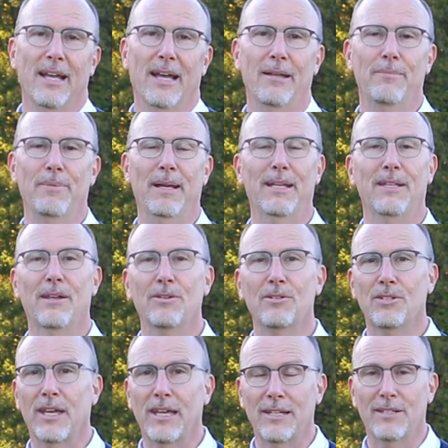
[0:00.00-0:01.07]
And back in
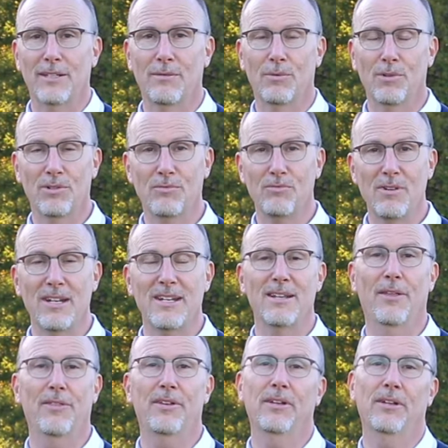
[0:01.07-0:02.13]
those days, there was really
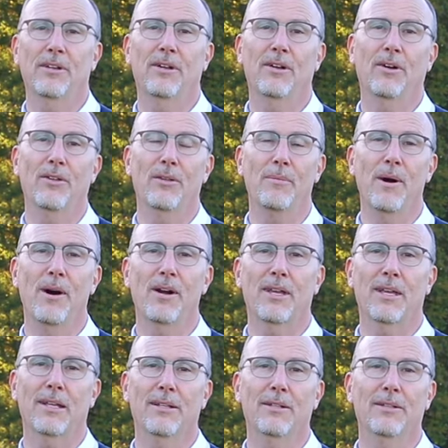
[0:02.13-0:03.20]
nothing on the market